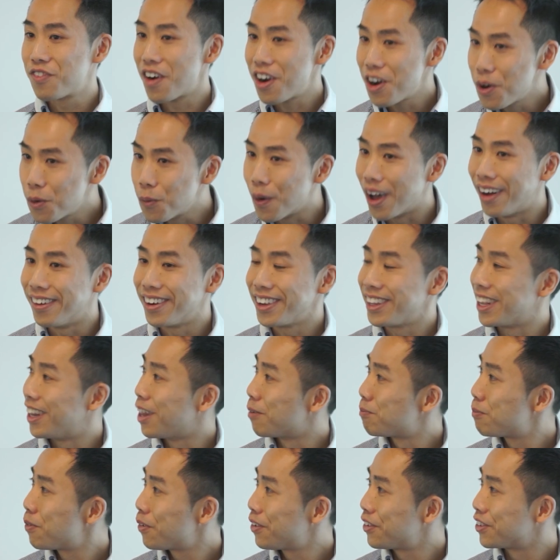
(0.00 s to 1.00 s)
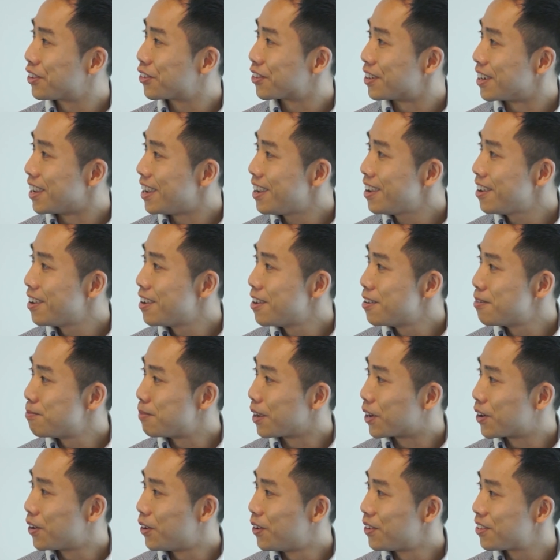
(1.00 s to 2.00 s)
very well in the laboratory,
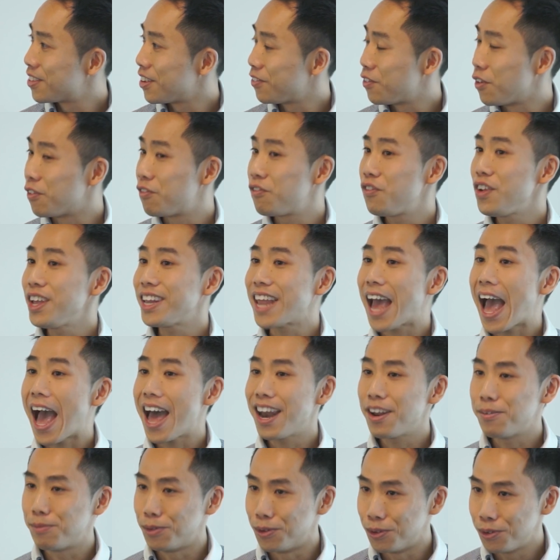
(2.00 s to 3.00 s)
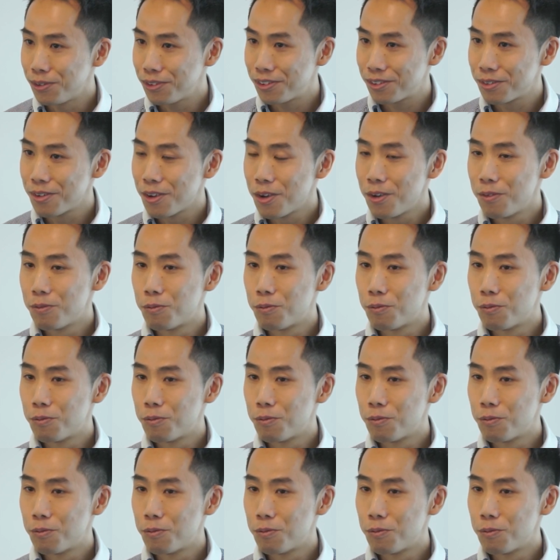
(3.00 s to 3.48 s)
because if you feed animals